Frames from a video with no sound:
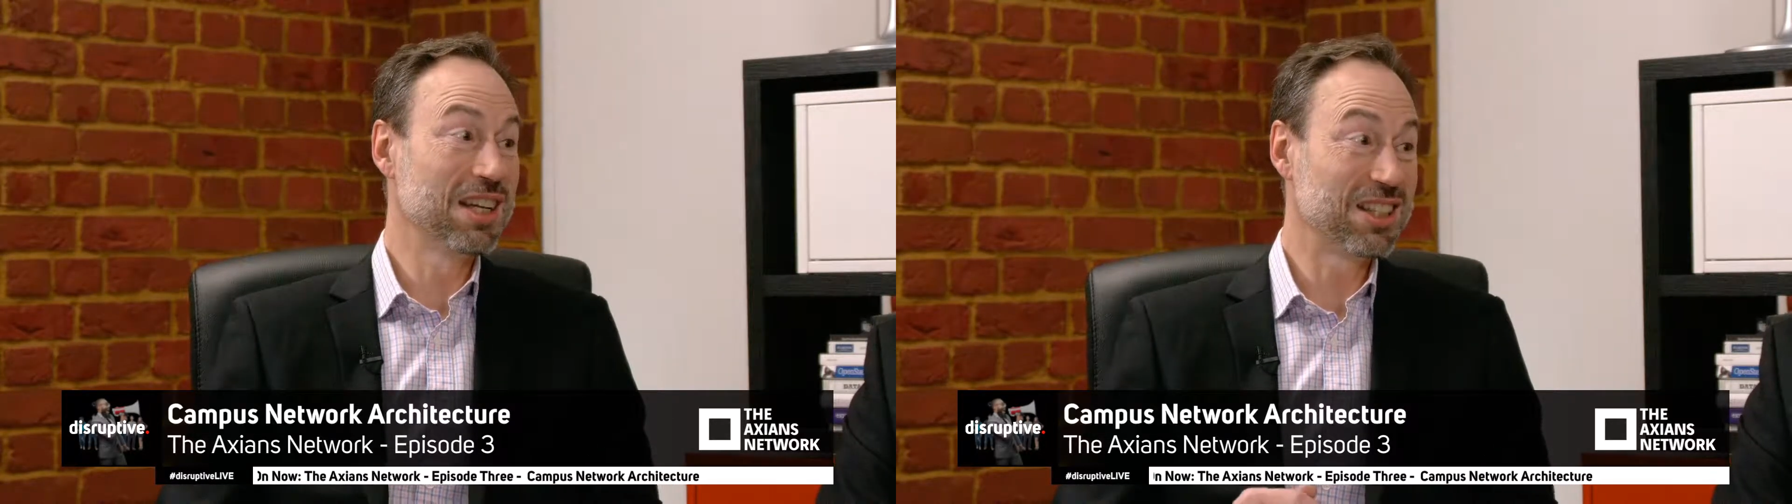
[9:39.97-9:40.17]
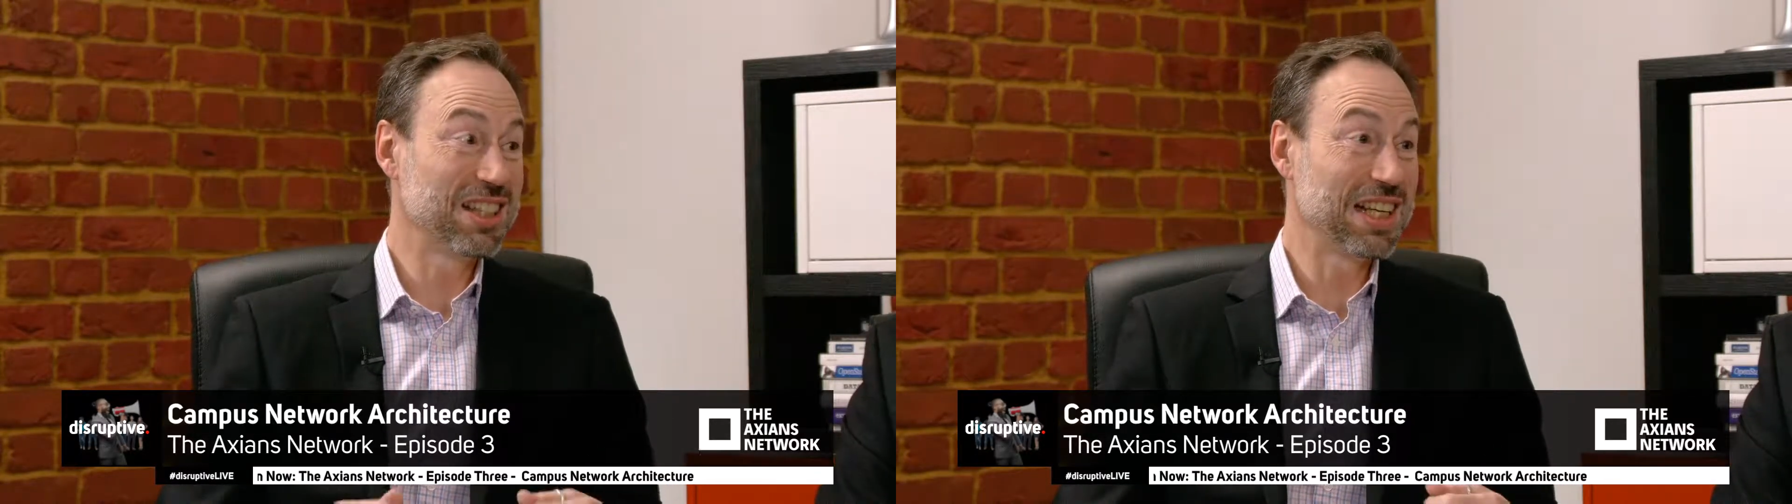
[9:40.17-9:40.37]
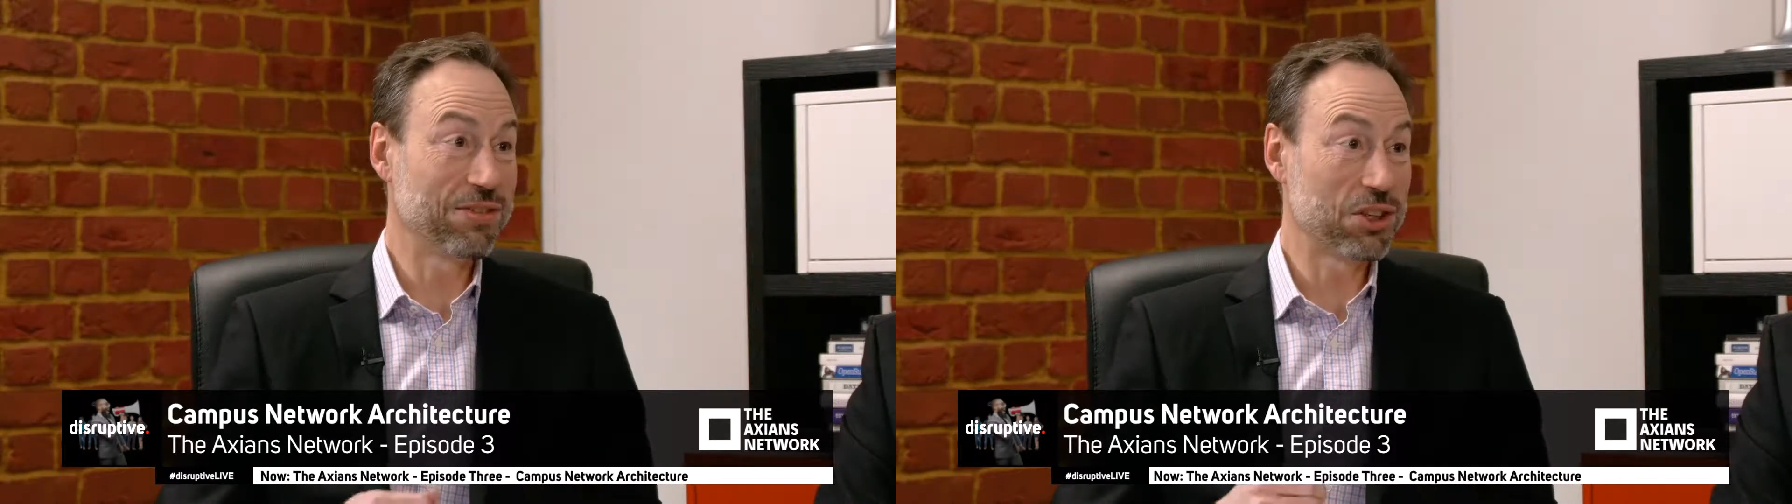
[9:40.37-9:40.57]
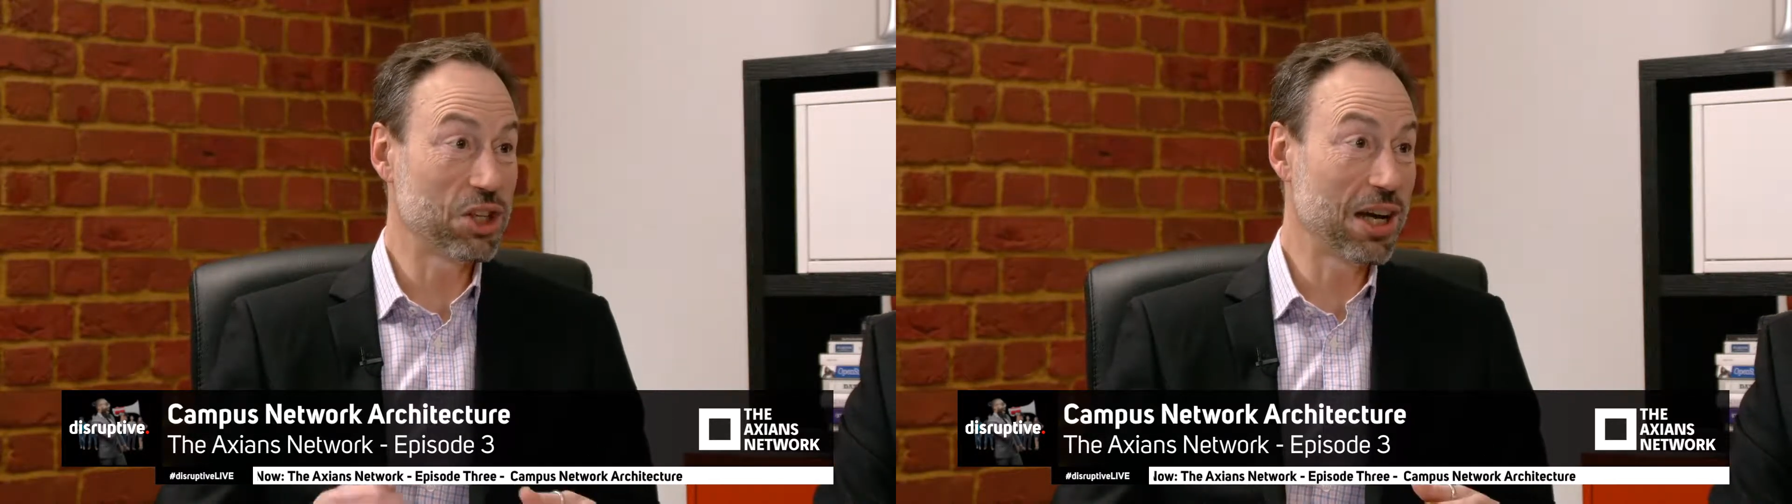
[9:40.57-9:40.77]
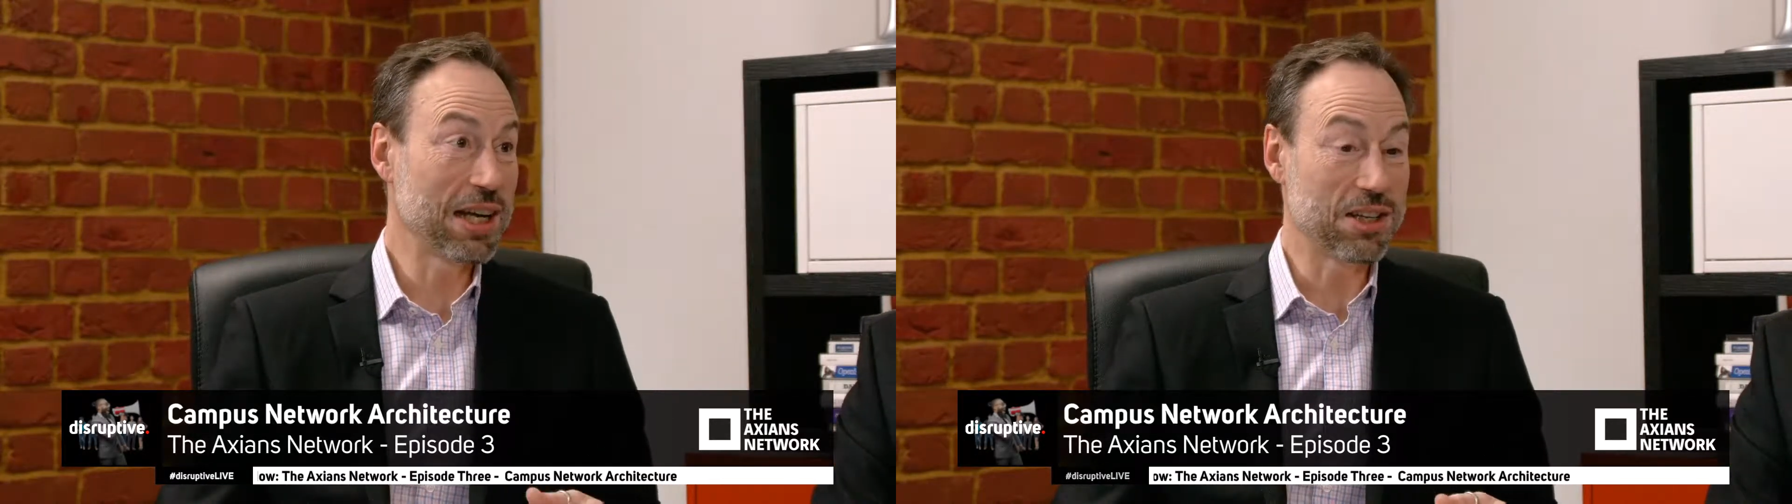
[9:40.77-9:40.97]
to deliver
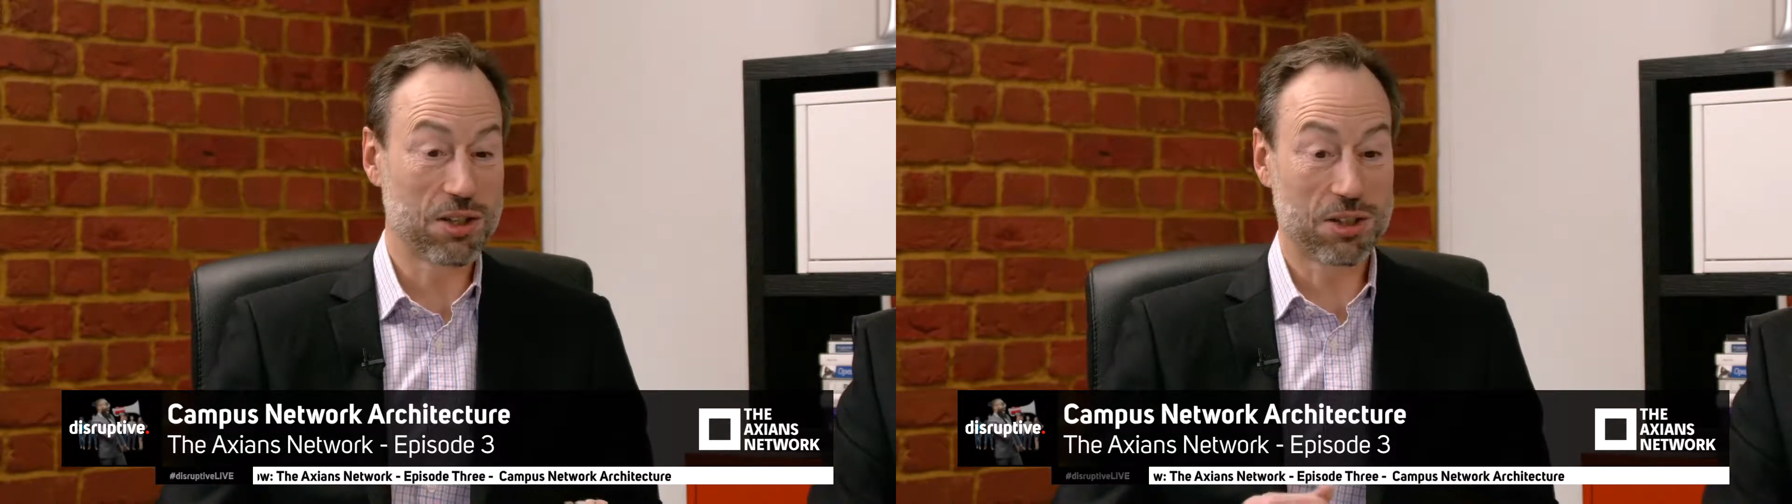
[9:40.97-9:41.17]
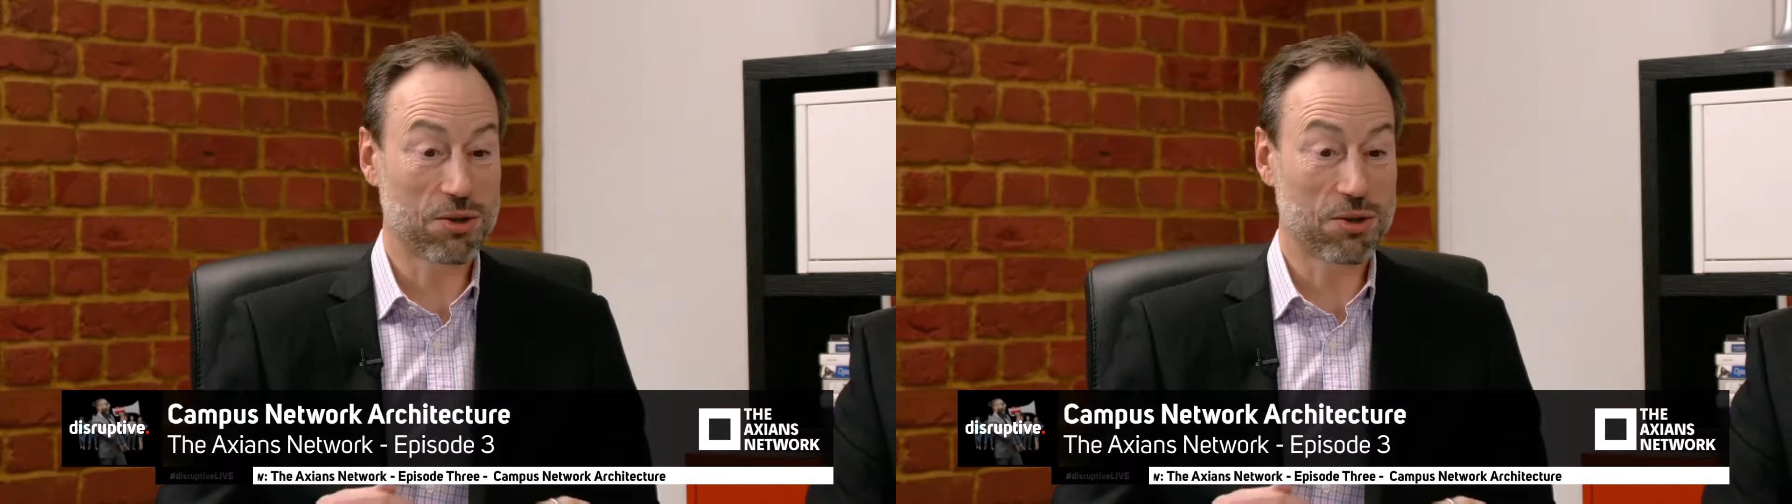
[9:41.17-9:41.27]
change and to